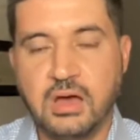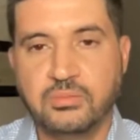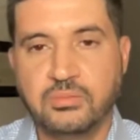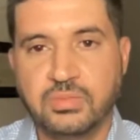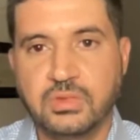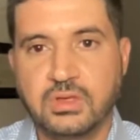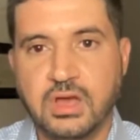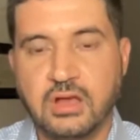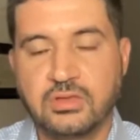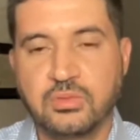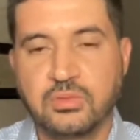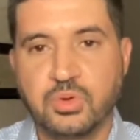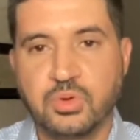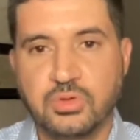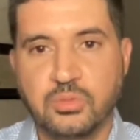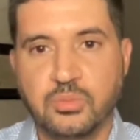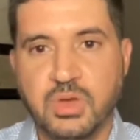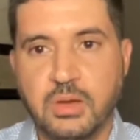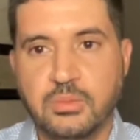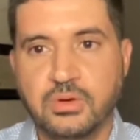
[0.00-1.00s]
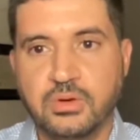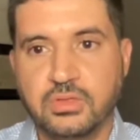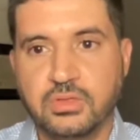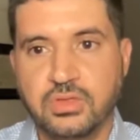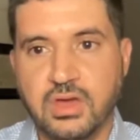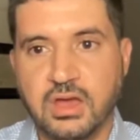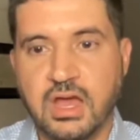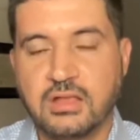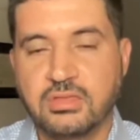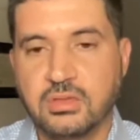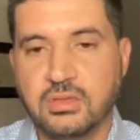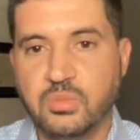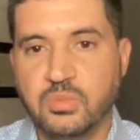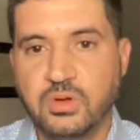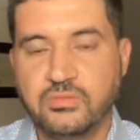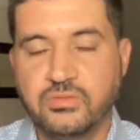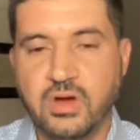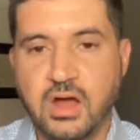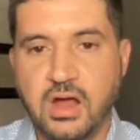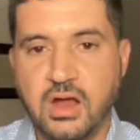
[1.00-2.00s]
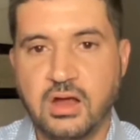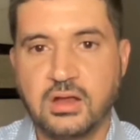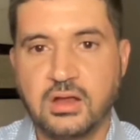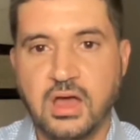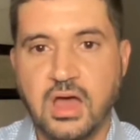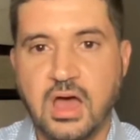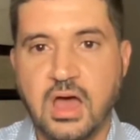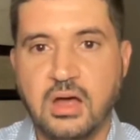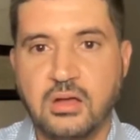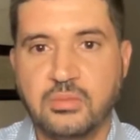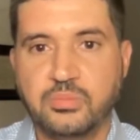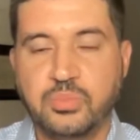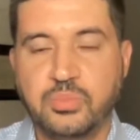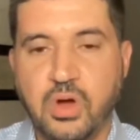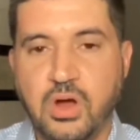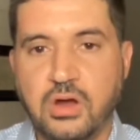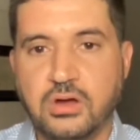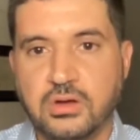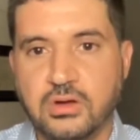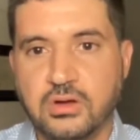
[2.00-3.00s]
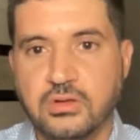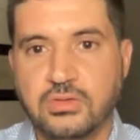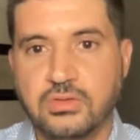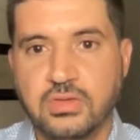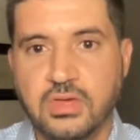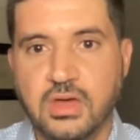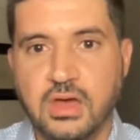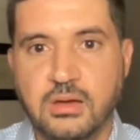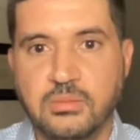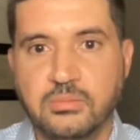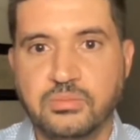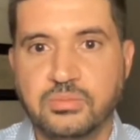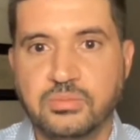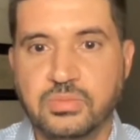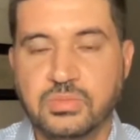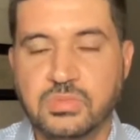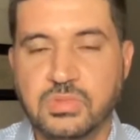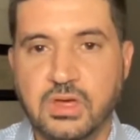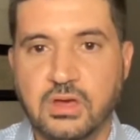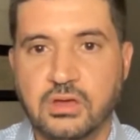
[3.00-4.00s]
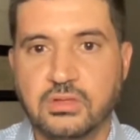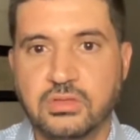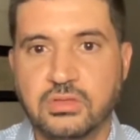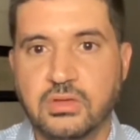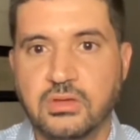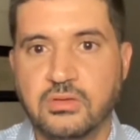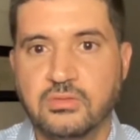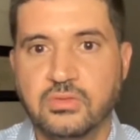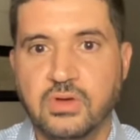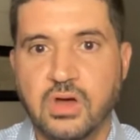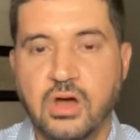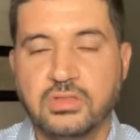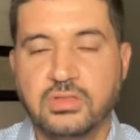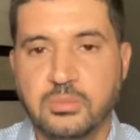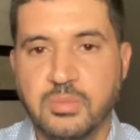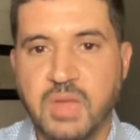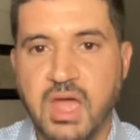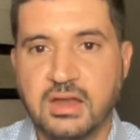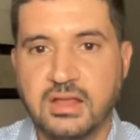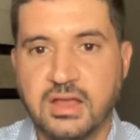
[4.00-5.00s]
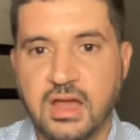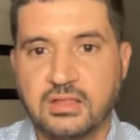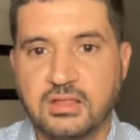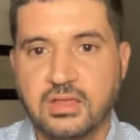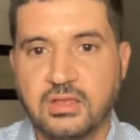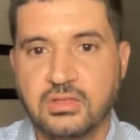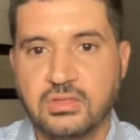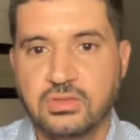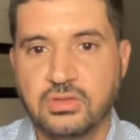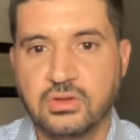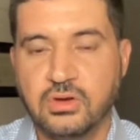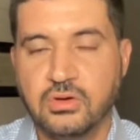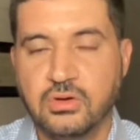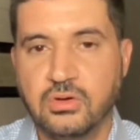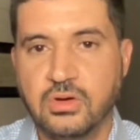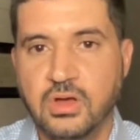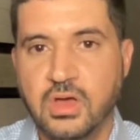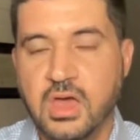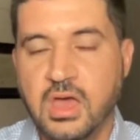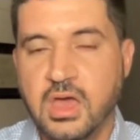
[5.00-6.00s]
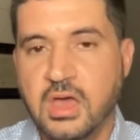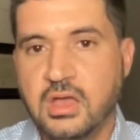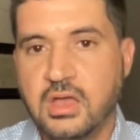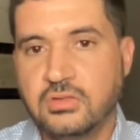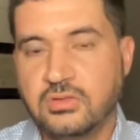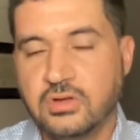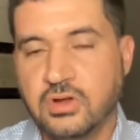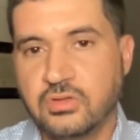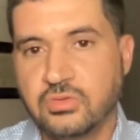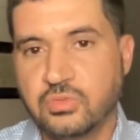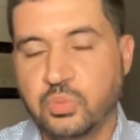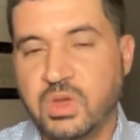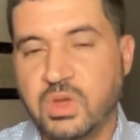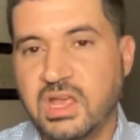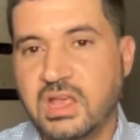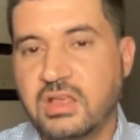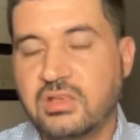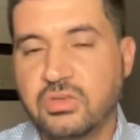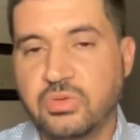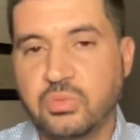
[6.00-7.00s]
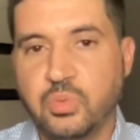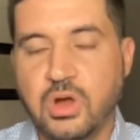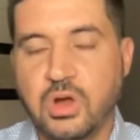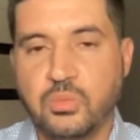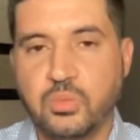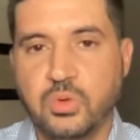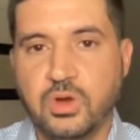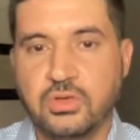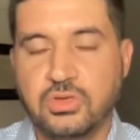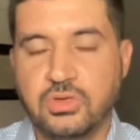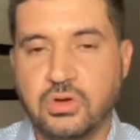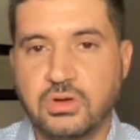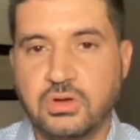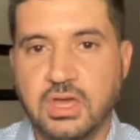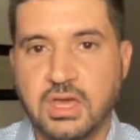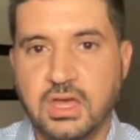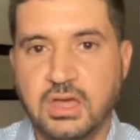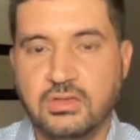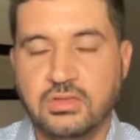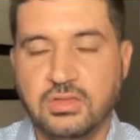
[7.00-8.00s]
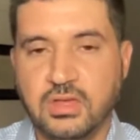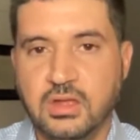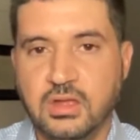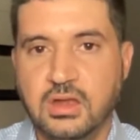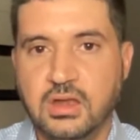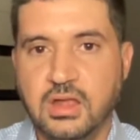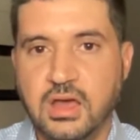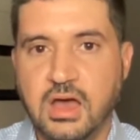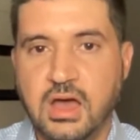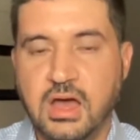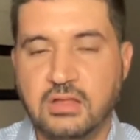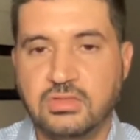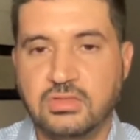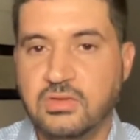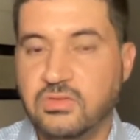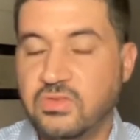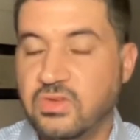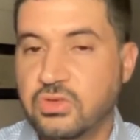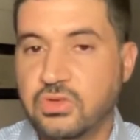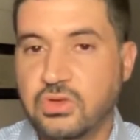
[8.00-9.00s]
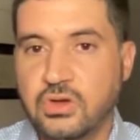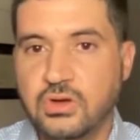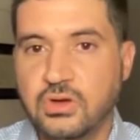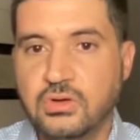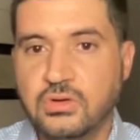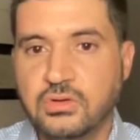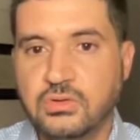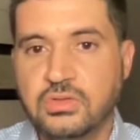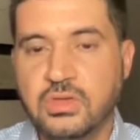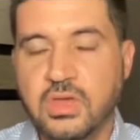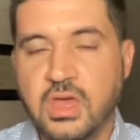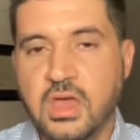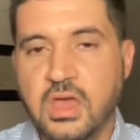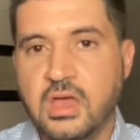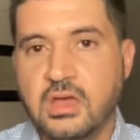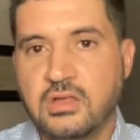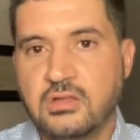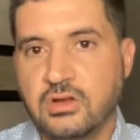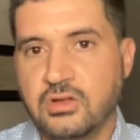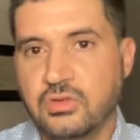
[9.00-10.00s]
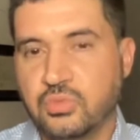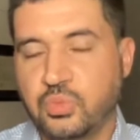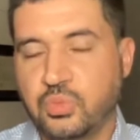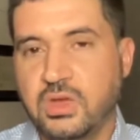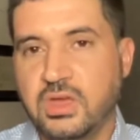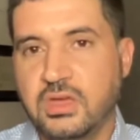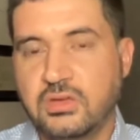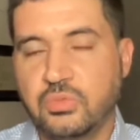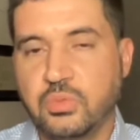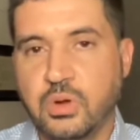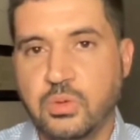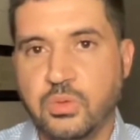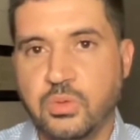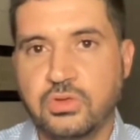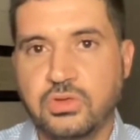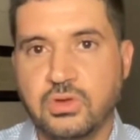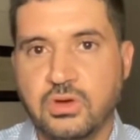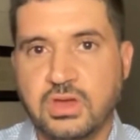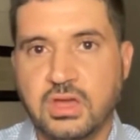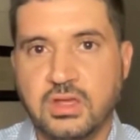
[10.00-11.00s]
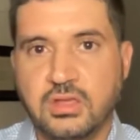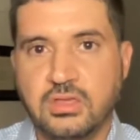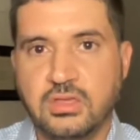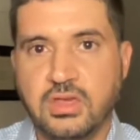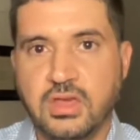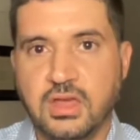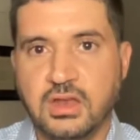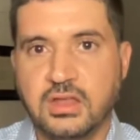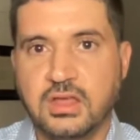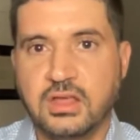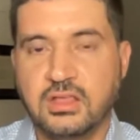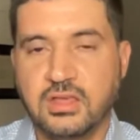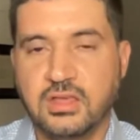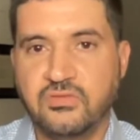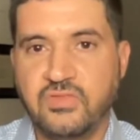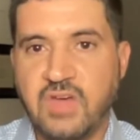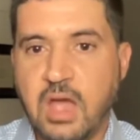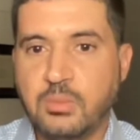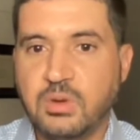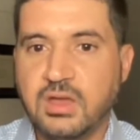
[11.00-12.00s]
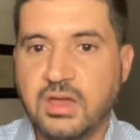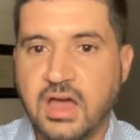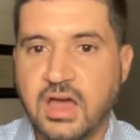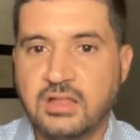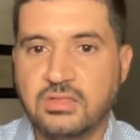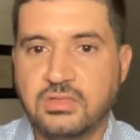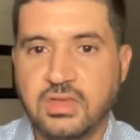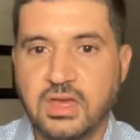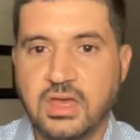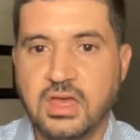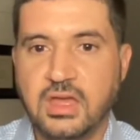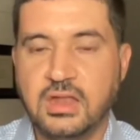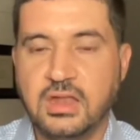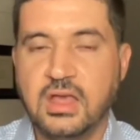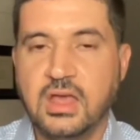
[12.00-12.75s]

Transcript: customers will be able to check out some of our partners, on-demand content. So there's weeks where we're showcasing TV shows. There's weeks where we're showcasing kids and family content.